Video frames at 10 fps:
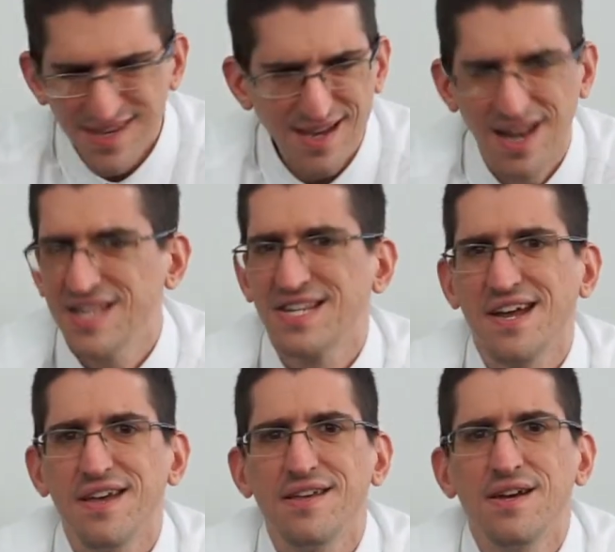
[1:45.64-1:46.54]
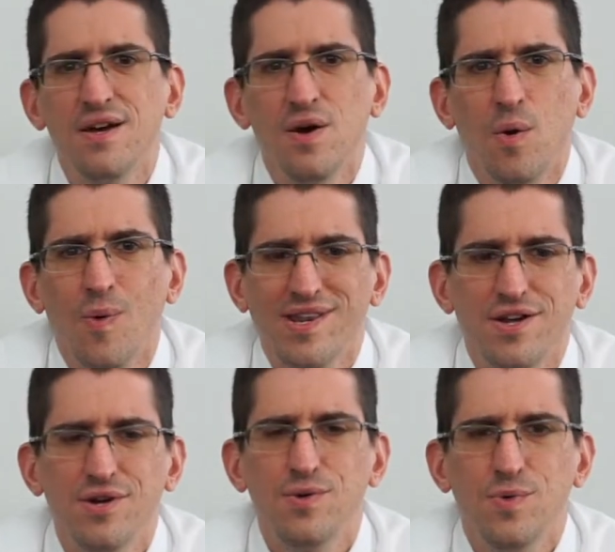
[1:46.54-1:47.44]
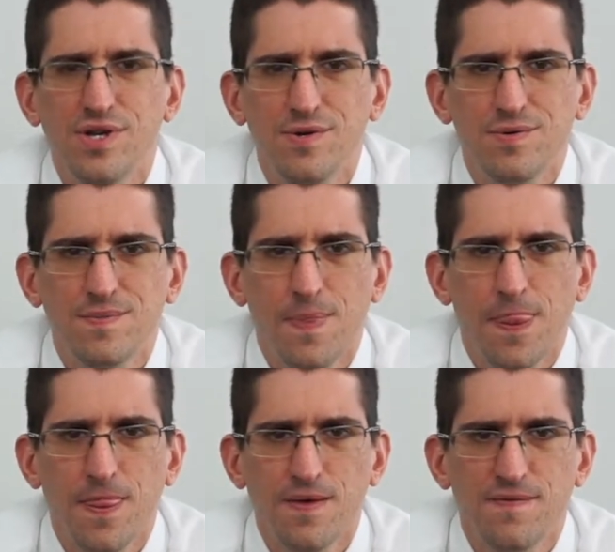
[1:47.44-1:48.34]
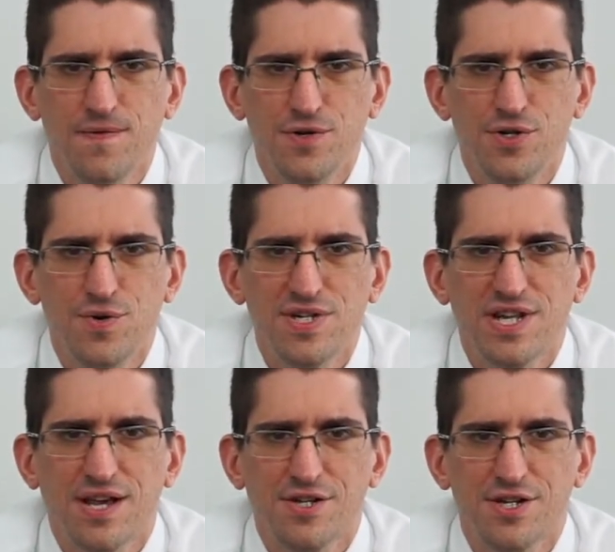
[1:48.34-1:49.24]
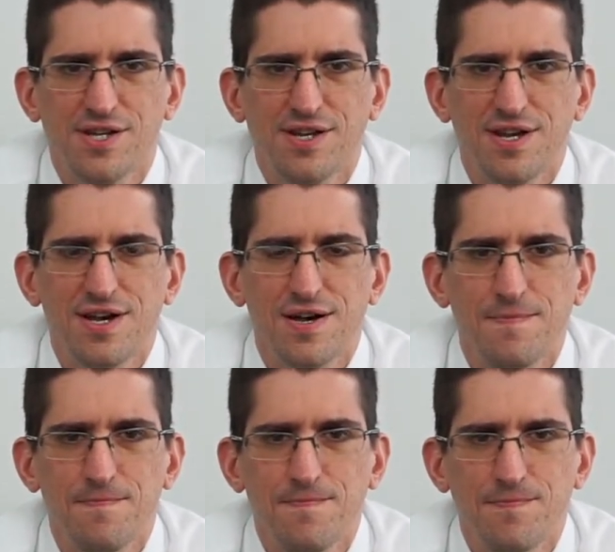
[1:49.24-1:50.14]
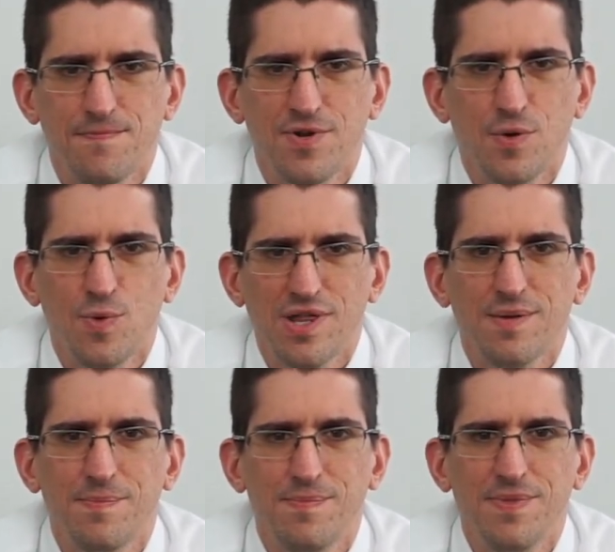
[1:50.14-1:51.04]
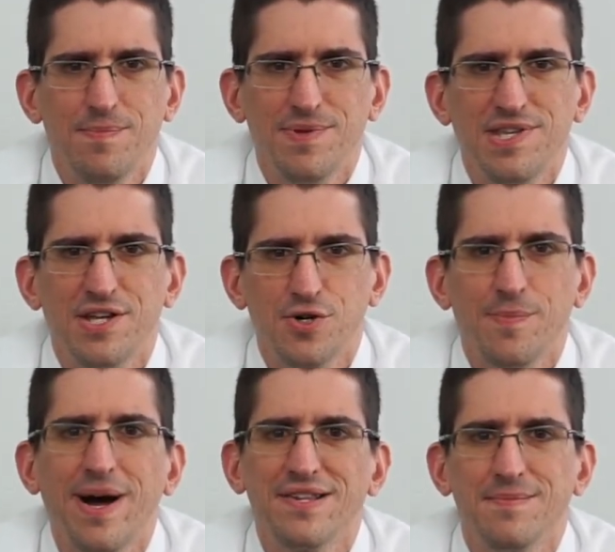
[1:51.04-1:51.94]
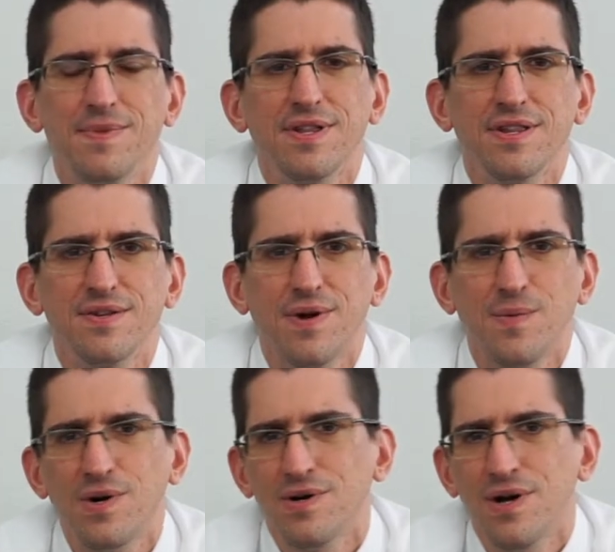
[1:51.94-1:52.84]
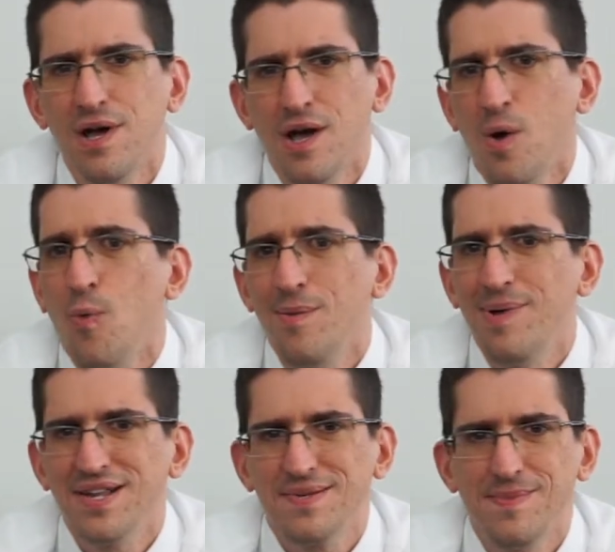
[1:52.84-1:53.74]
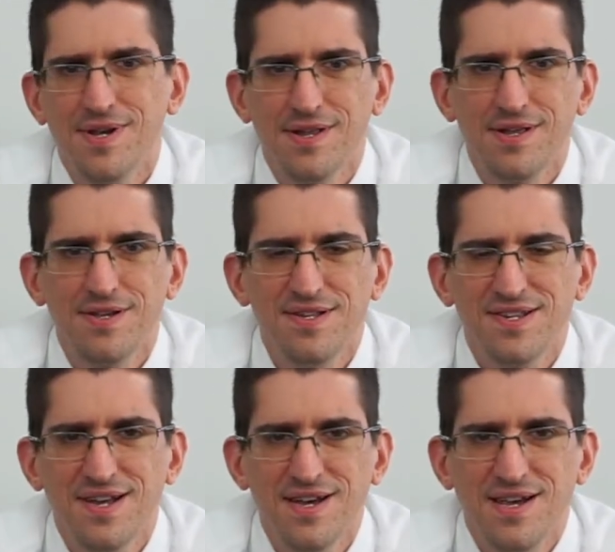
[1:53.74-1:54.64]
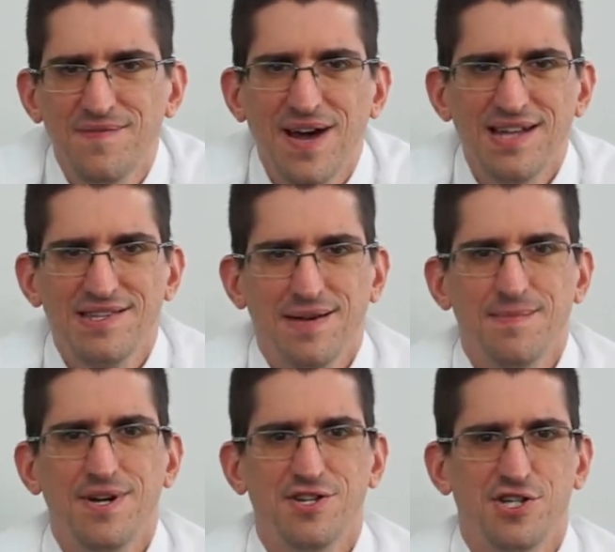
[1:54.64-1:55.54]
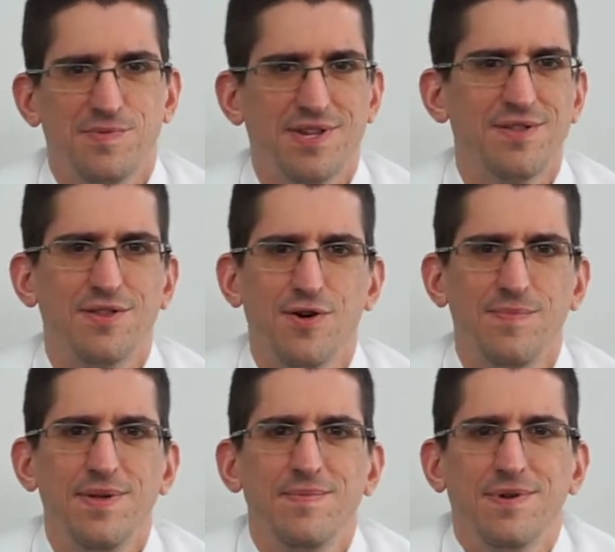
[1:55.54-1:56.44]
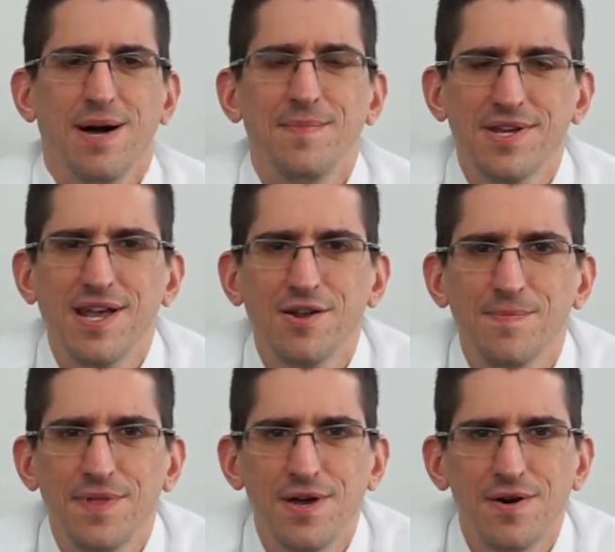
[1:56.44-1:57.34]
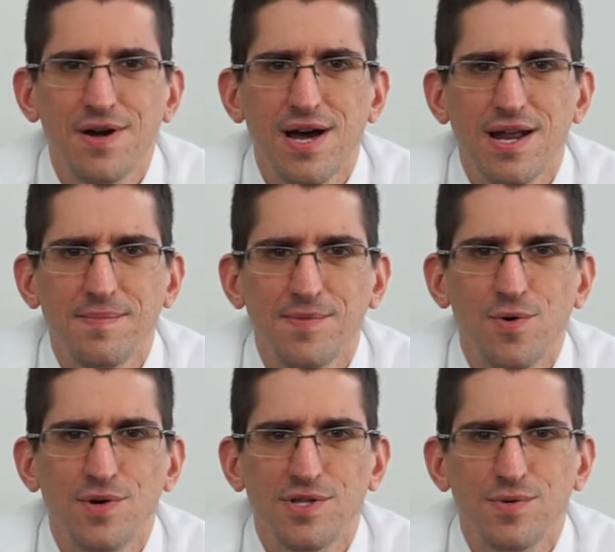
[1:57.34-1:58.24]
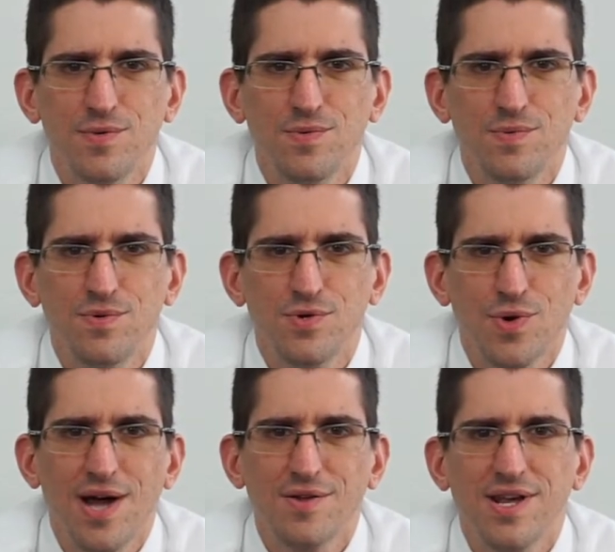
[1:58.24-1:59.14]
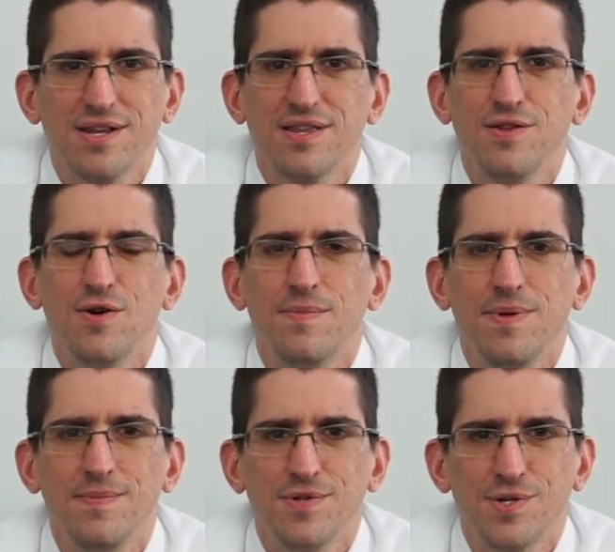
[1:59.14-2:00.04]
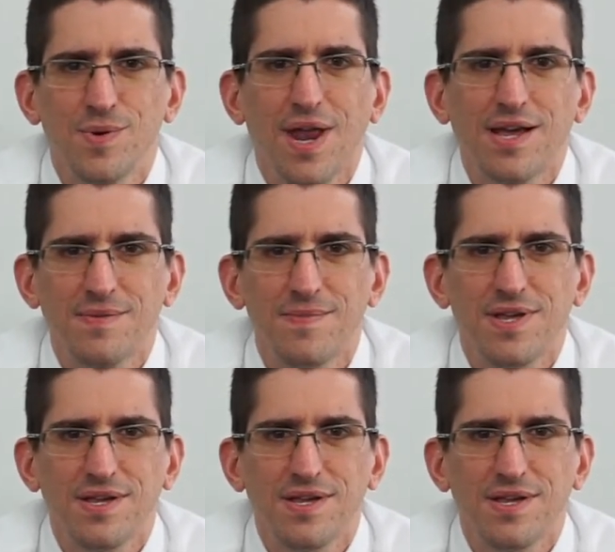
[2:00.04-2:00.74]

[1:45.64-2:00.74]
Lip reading: let's say, what could we do for jury selection? What are the potential possibilities, right? Well, one possibility is, if I had 10 minutes to speak to 30 people, I'm going to get up there and I'm going to try to get the 30 people to like me,